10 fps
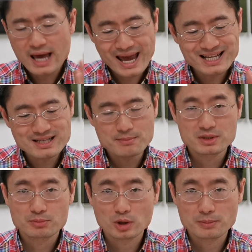
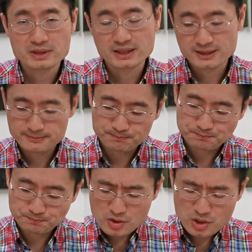exempt properties.
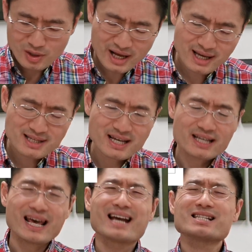So like I
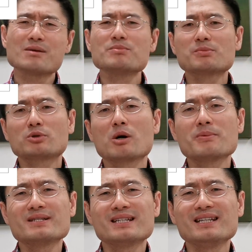said, exempt
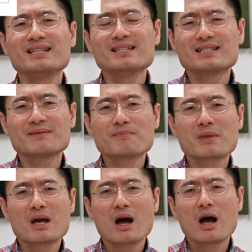properties
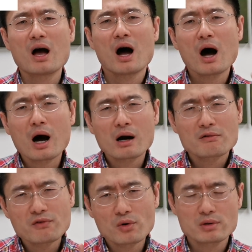are
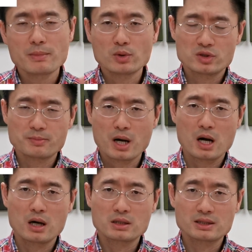for the most
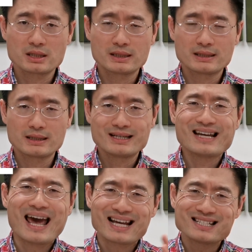part
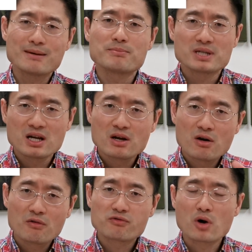exempt
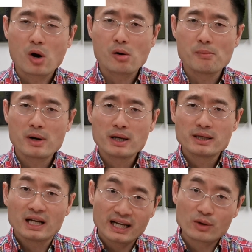from
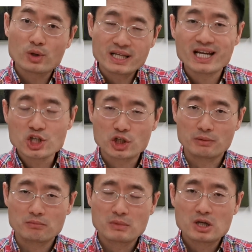
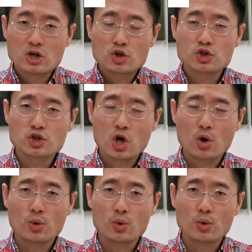liquidation.
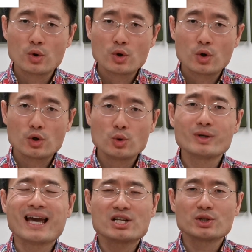So you
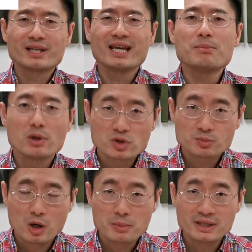get to keep those
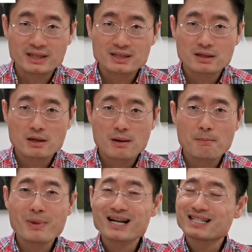properties,
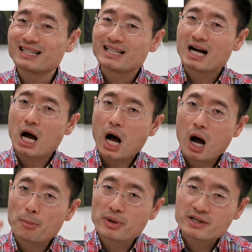but
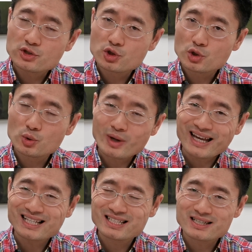up to
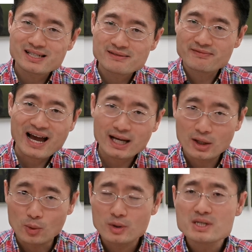a certain
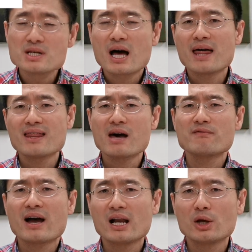value, and that
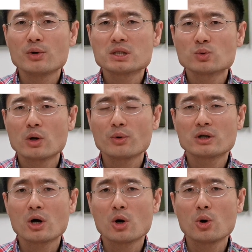value is what we
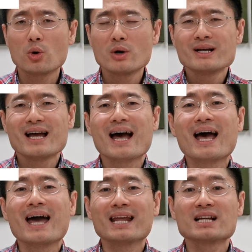call an